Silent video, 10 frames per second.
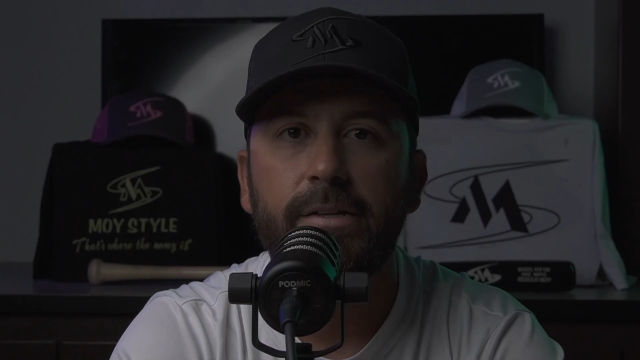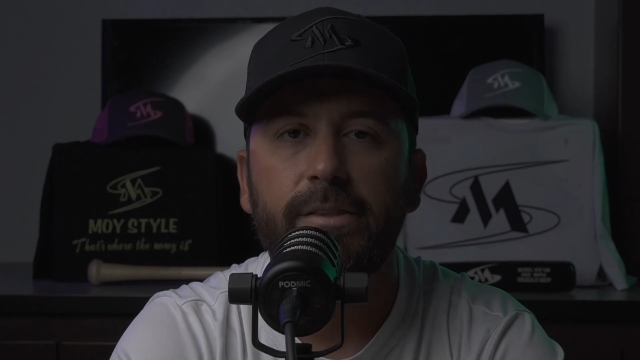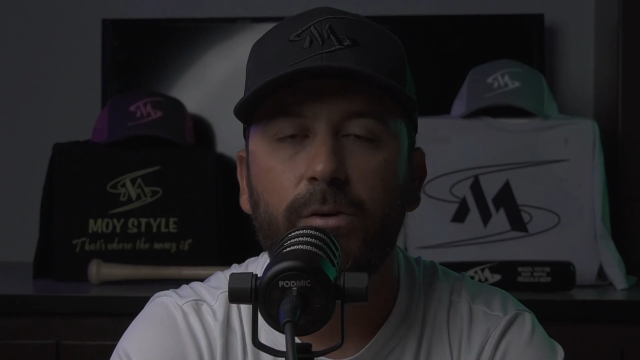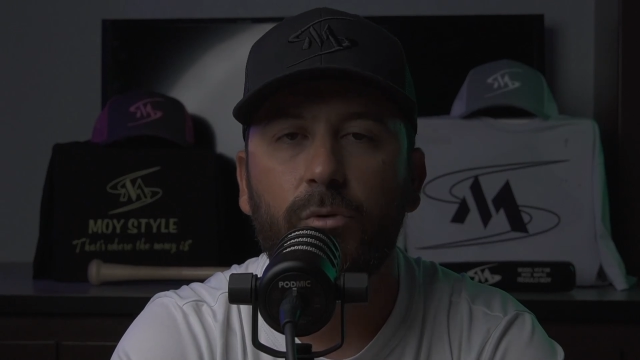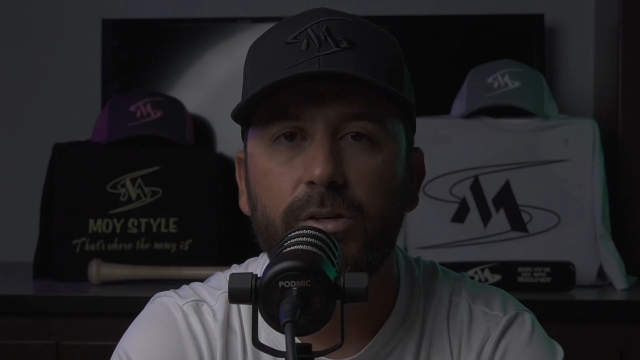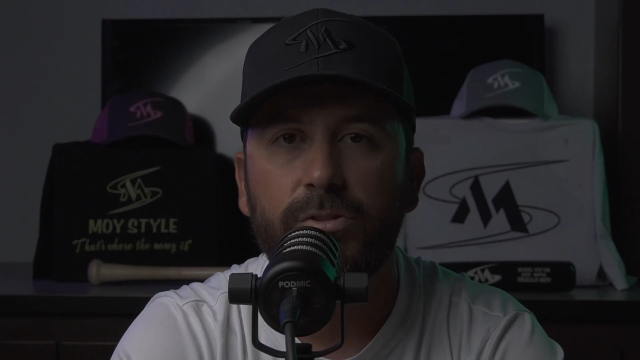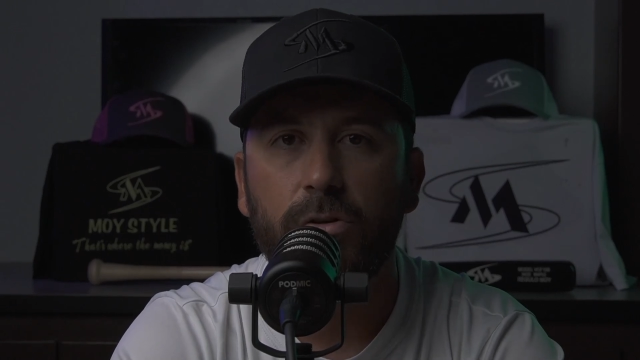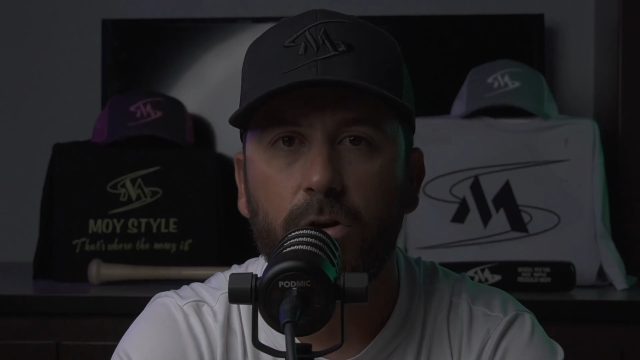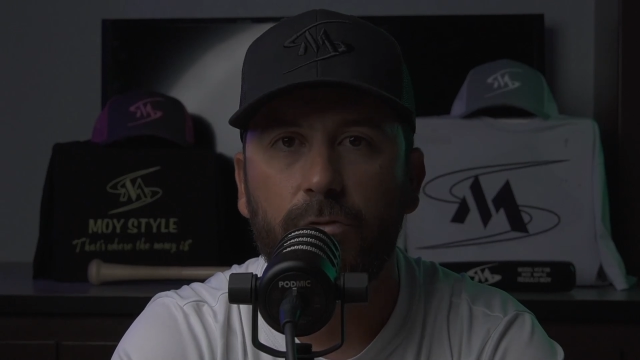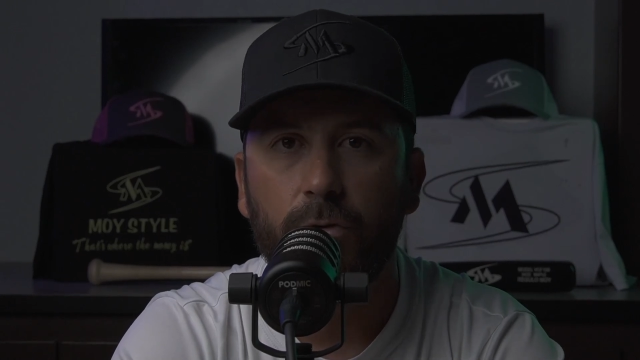they weren't
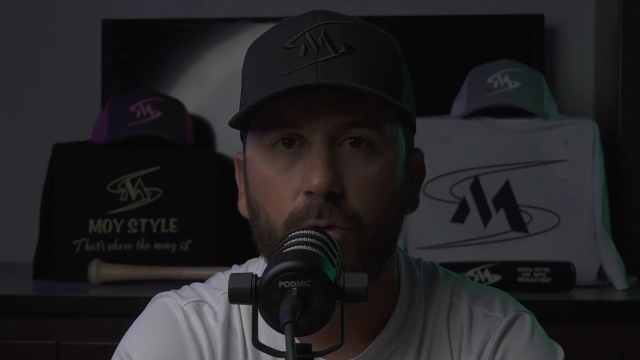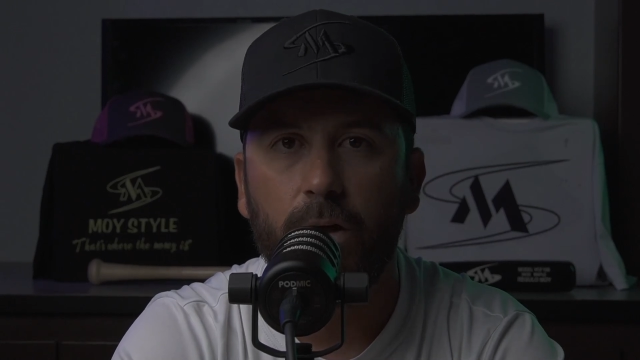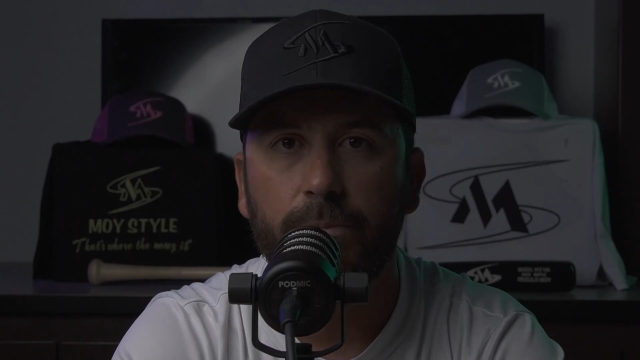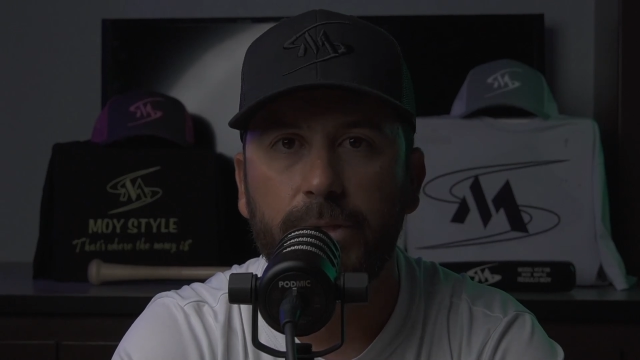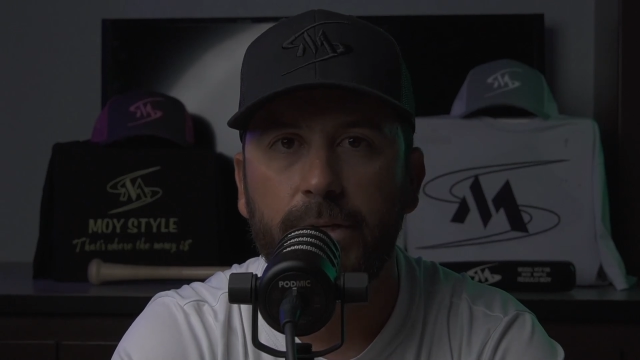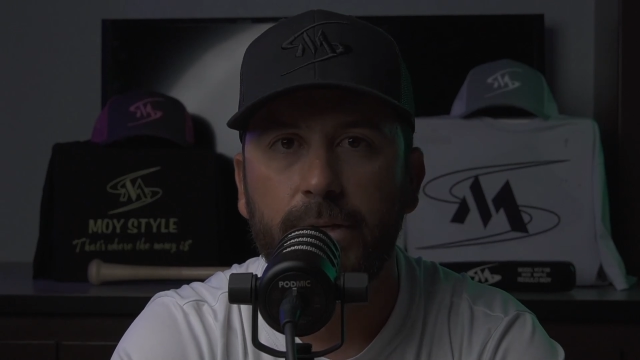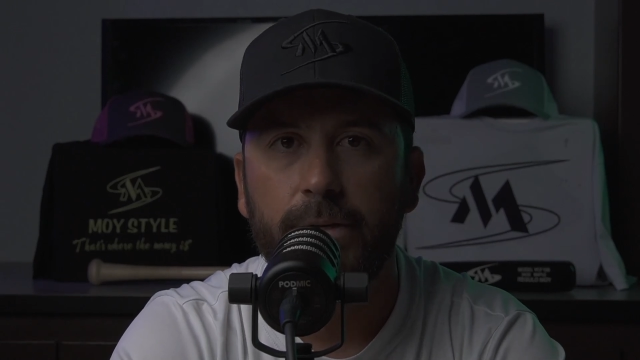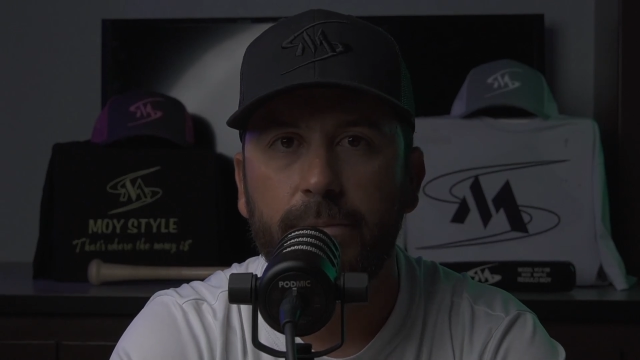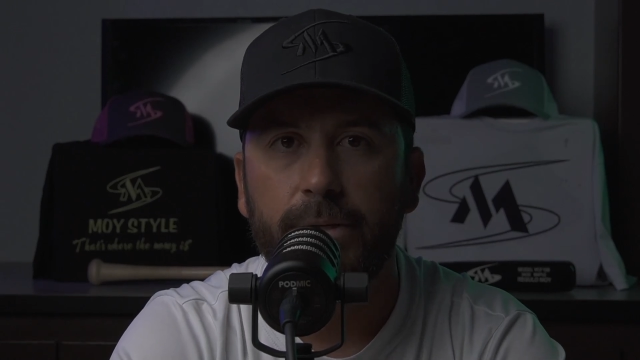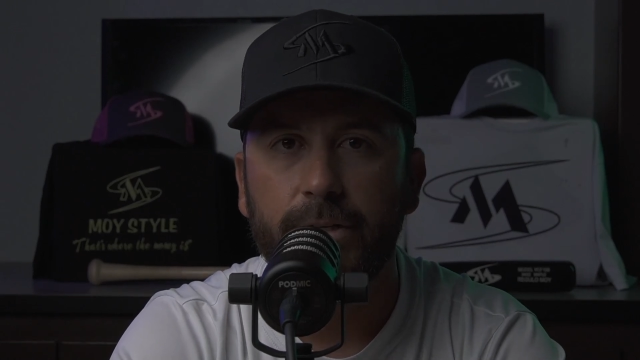so overwhelmed,
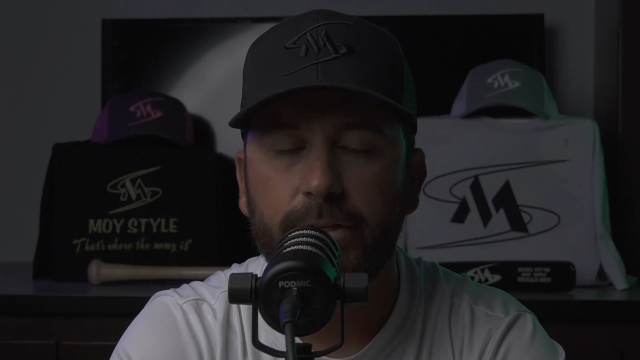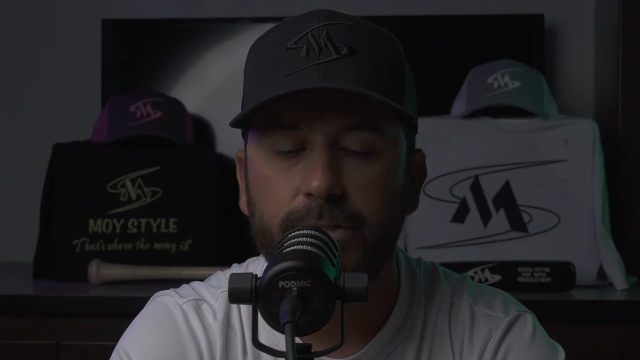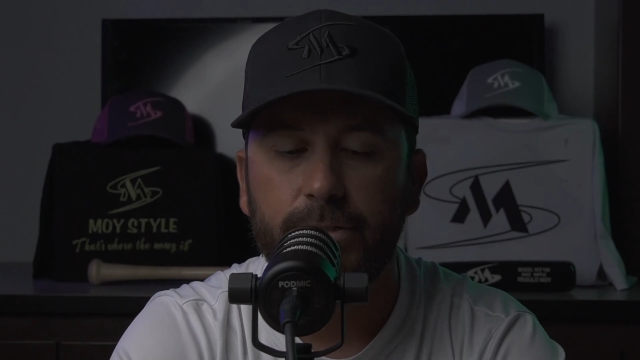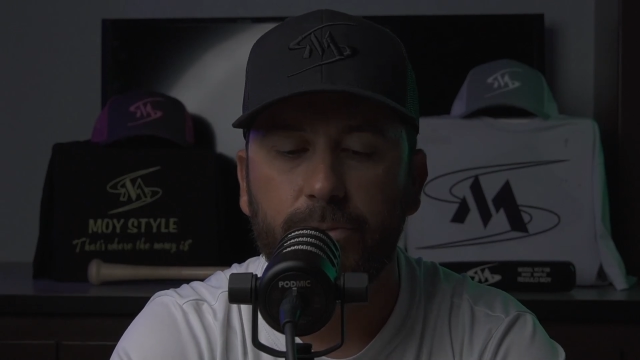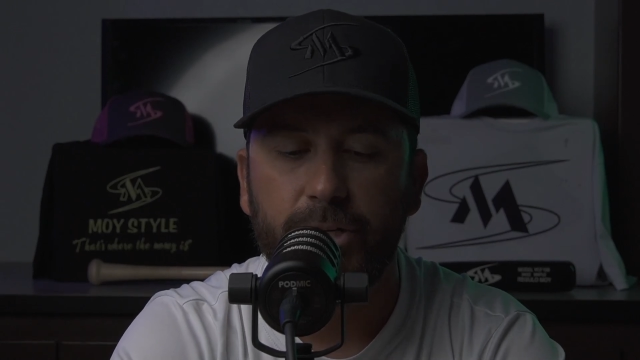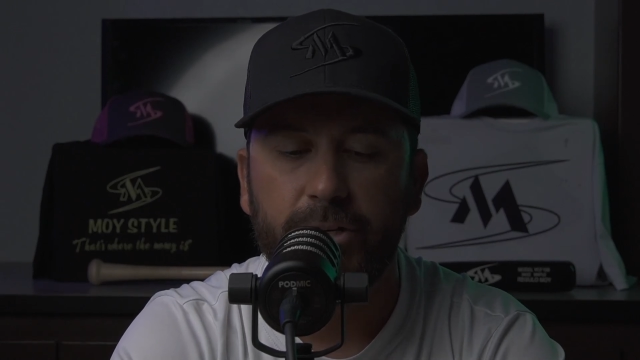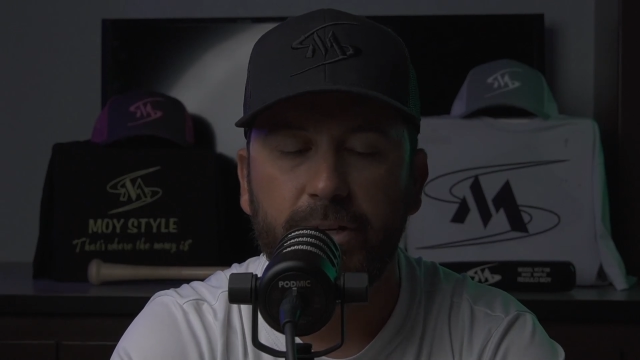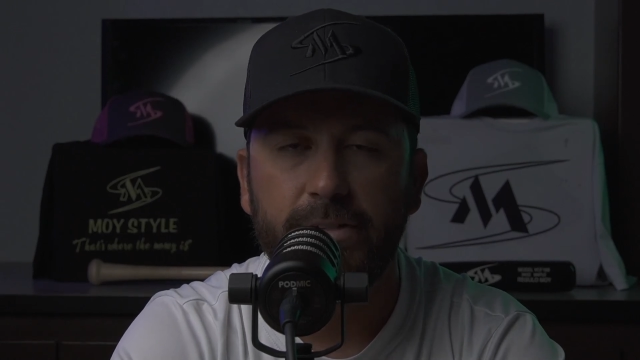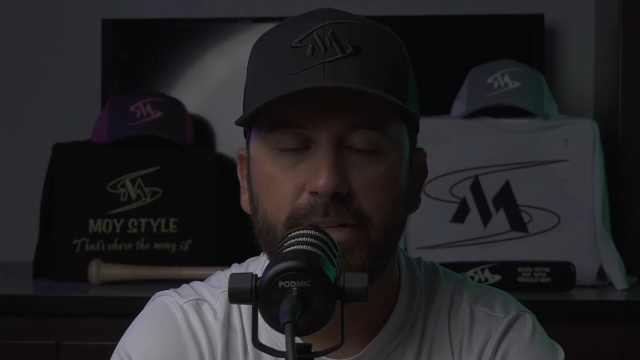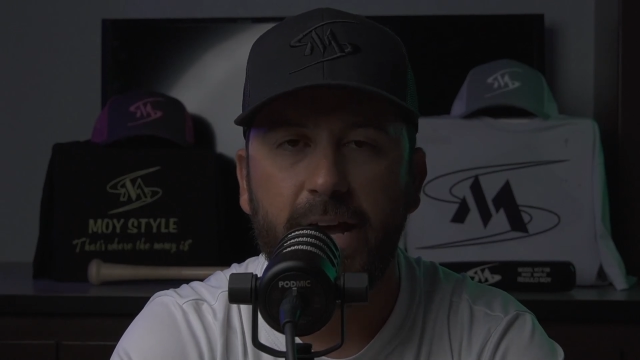because we
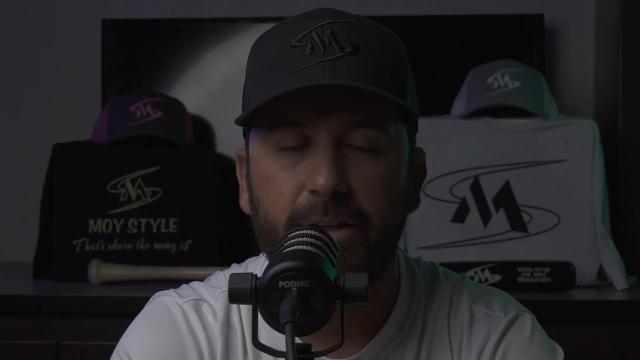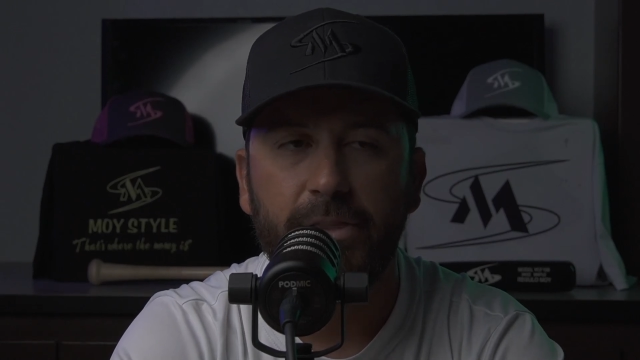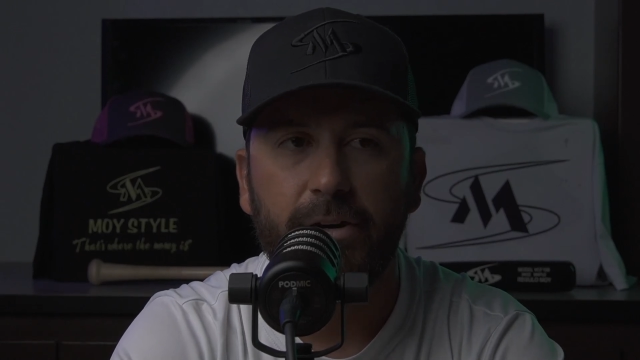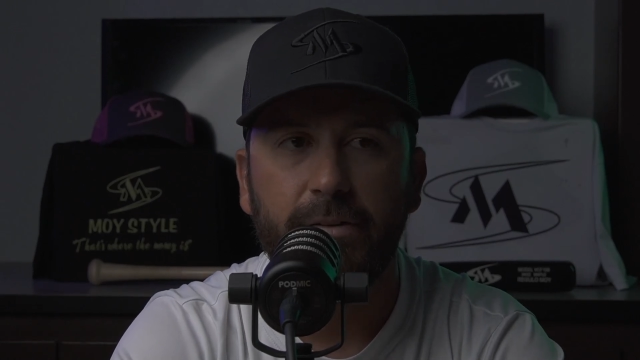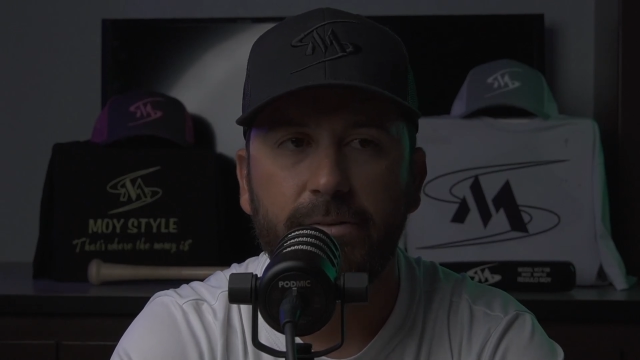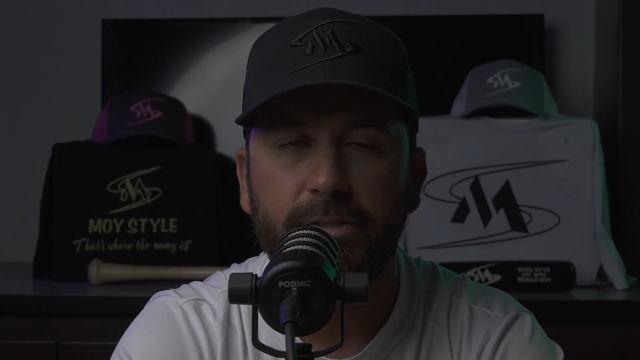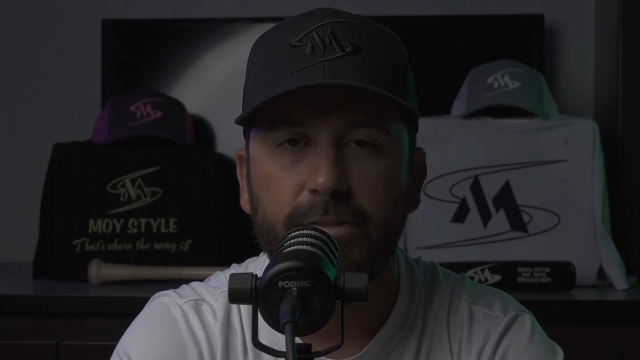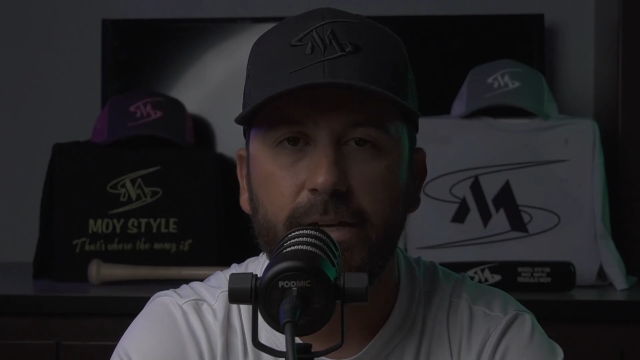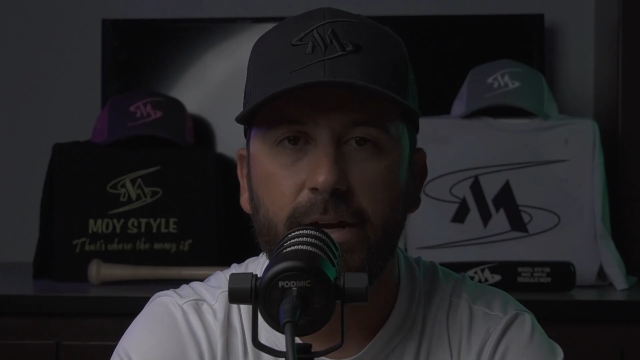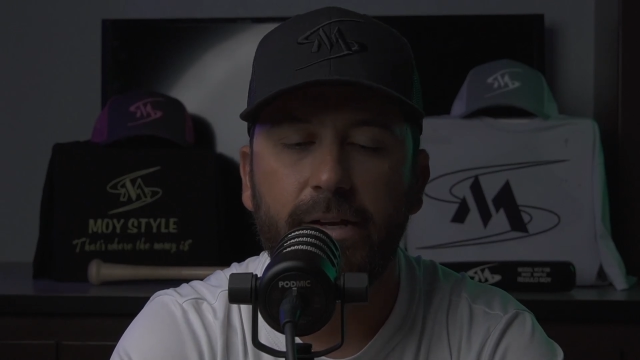couldn't sit out there and
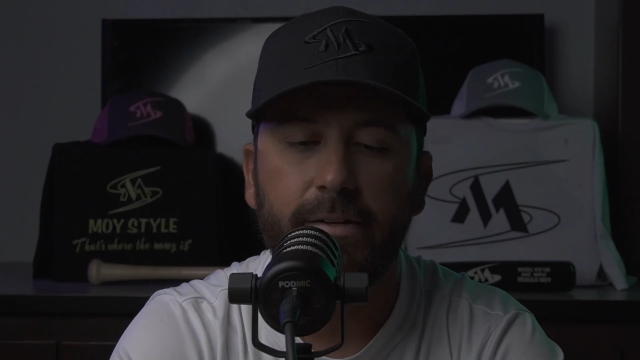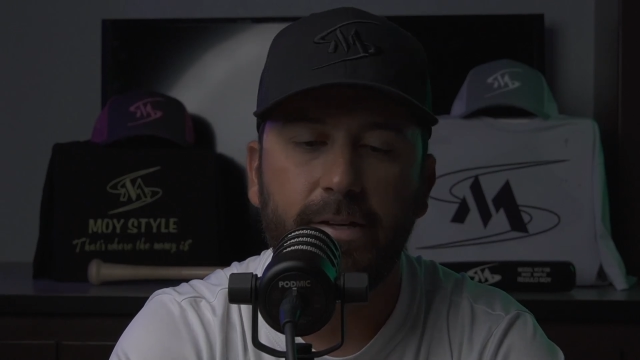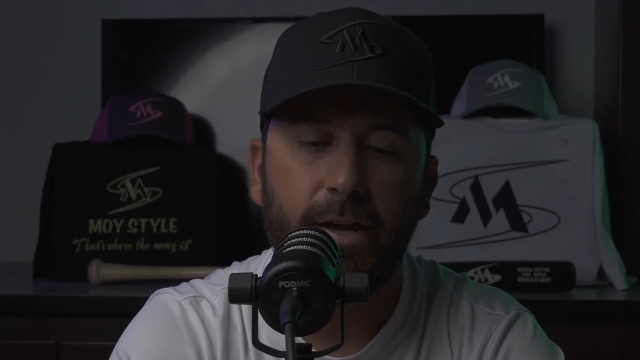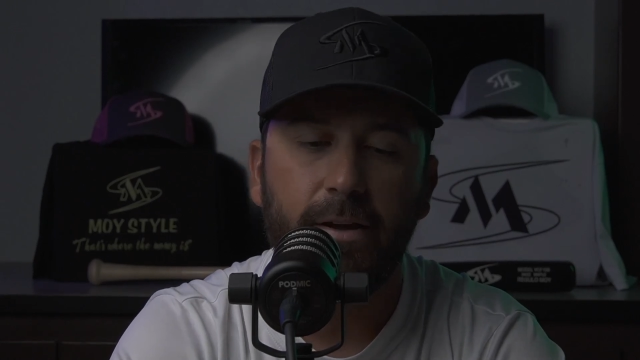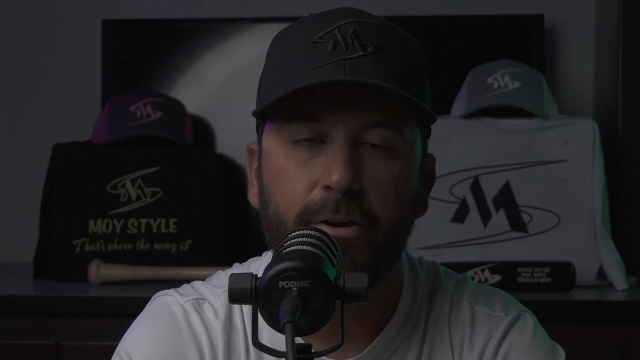just say, hey, yeah,